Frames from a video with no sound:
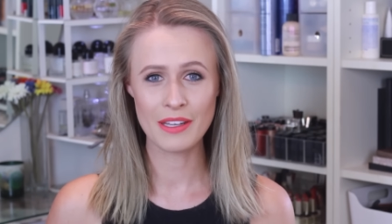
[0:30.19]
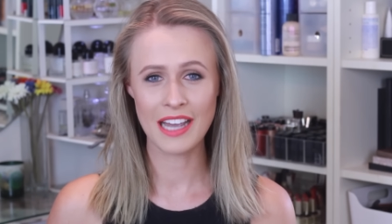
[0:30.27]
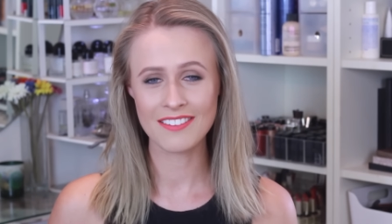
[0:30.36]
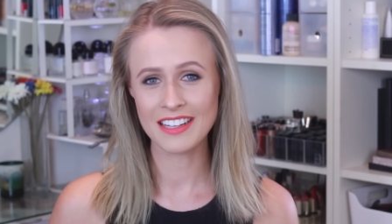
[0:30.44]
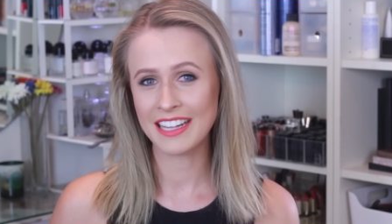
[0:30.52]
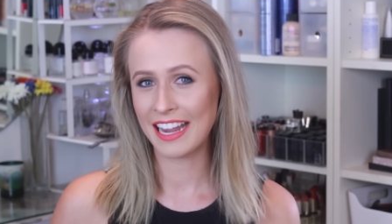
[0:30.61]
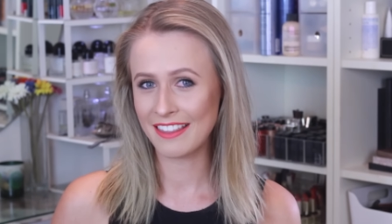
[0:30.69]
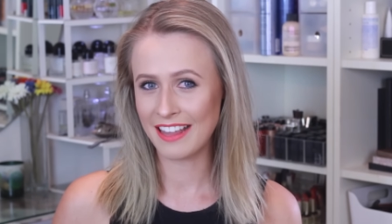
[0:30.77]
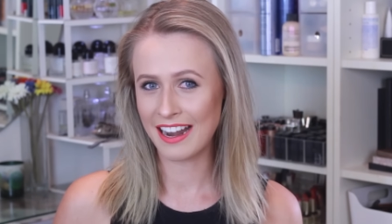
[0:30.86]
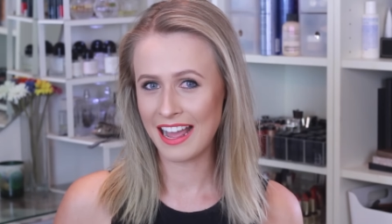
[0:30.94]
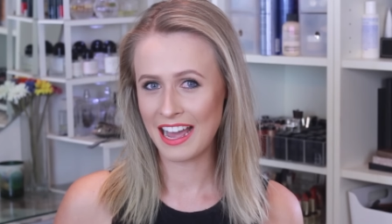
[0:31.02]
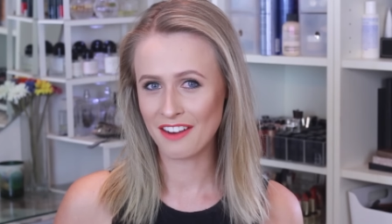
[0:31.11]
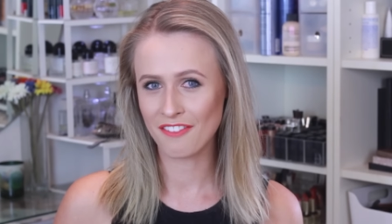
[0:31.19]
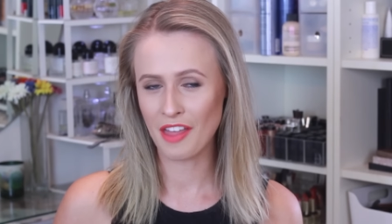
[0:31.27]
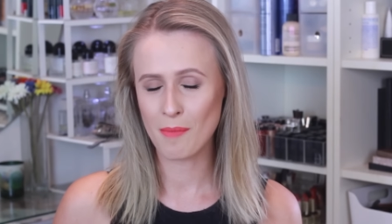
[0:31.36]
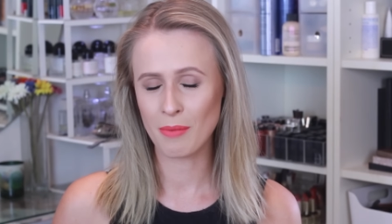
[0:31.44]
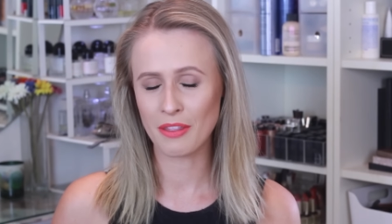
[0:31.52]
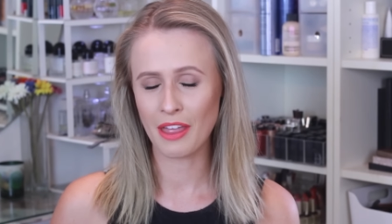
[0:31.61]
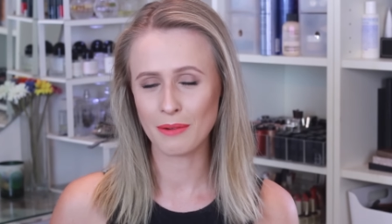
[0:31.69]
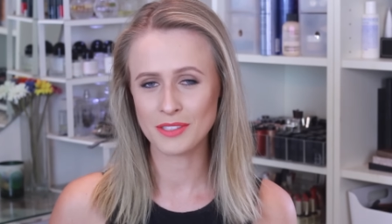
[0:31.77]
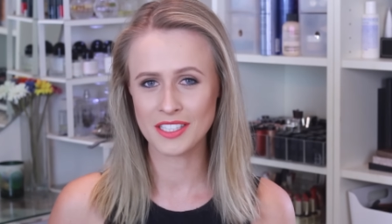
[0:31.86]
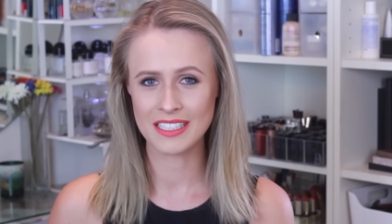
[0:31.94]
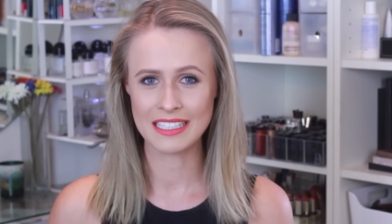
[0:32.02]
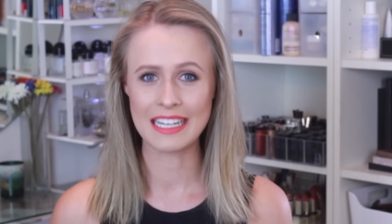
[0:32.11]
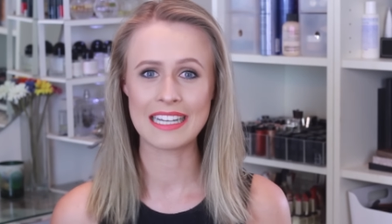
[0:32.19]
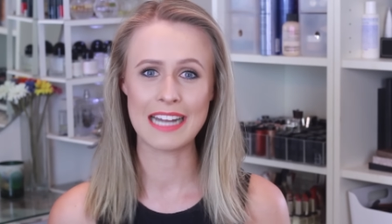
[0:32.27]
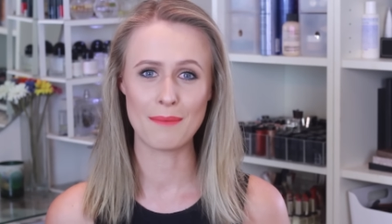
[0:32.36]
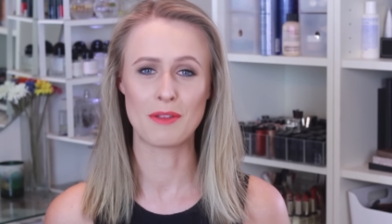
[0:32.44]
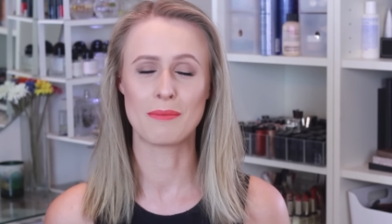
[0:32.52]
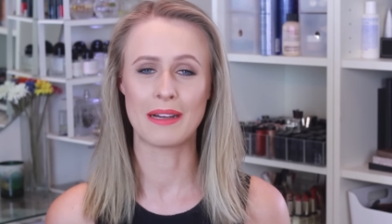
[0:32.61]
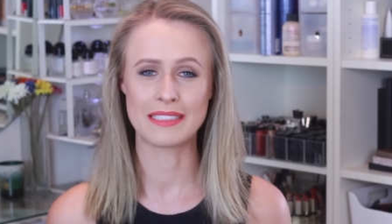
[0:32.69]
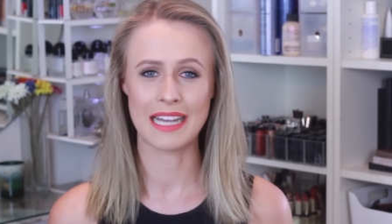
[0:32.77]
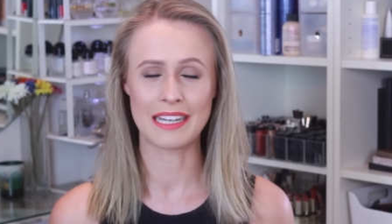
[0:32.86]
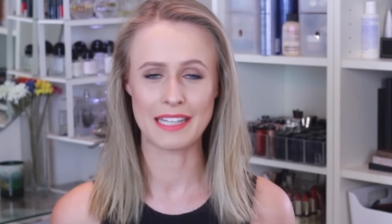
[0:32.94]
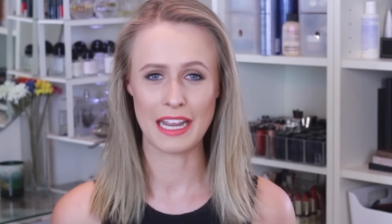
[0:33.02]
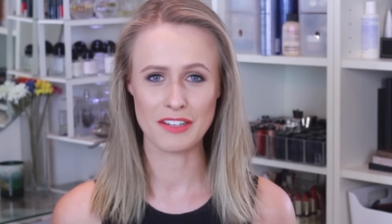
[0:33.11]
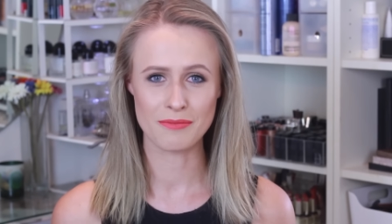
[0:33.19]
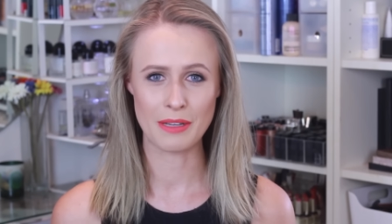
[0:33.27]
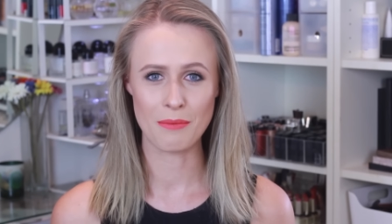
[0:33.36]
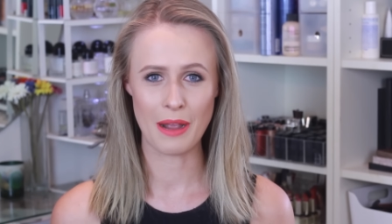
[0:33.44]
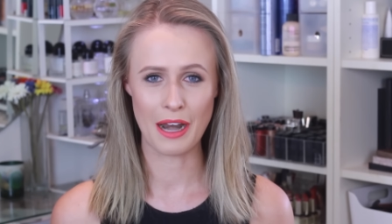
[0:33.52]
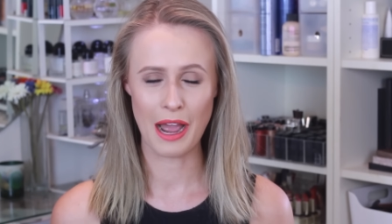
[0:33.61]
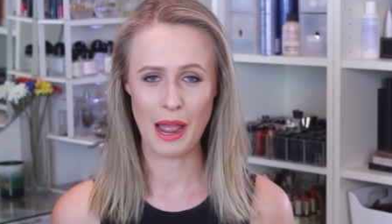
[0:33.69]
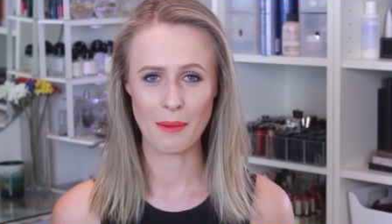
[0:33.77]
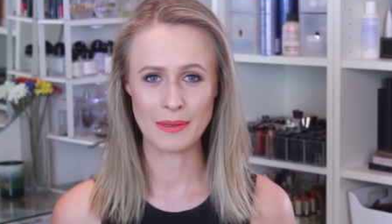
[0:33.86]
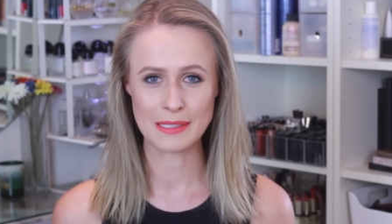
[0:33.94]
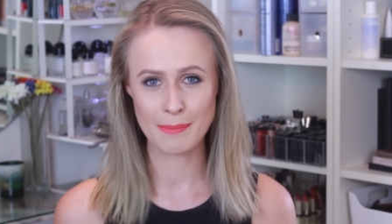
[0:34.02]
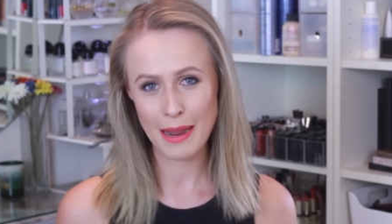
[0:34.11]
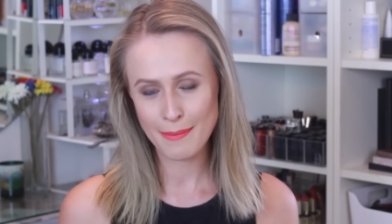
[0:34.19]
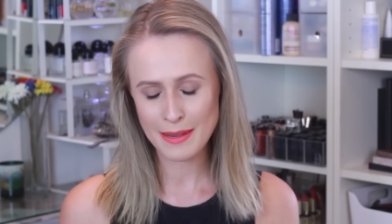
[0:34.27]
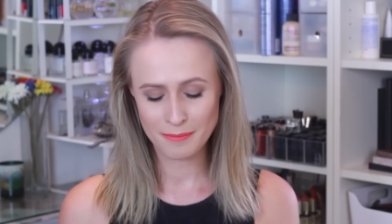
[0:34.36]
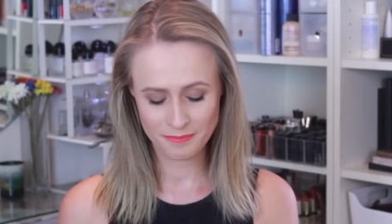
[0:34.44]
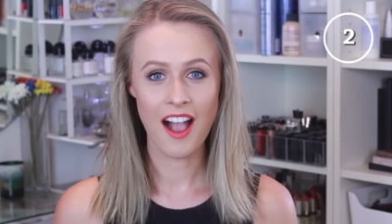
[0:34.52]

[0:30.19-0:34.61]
You can't really get that out of there, but that was just a nickname that my dad gave me when I was a baby.